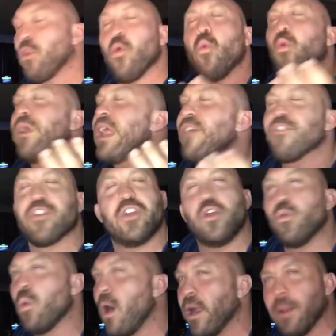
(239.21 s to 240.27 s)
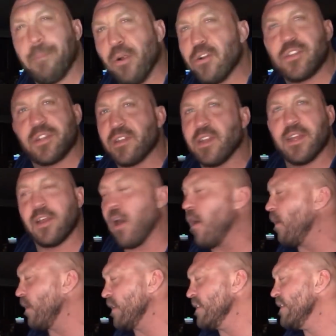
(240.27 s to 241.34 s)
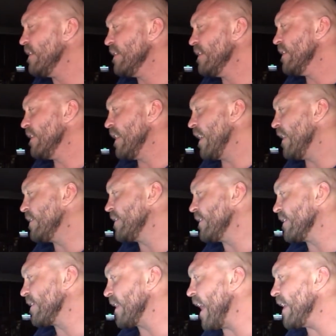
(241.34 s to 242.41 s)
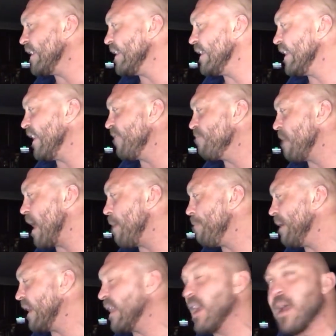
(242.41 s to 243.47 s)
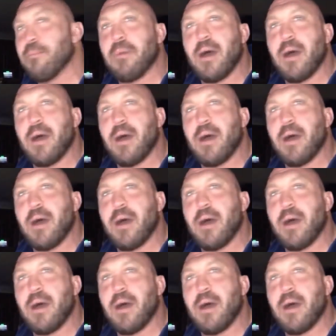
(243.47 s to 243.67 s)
whatever you want to personally call it, has decided to give my big guy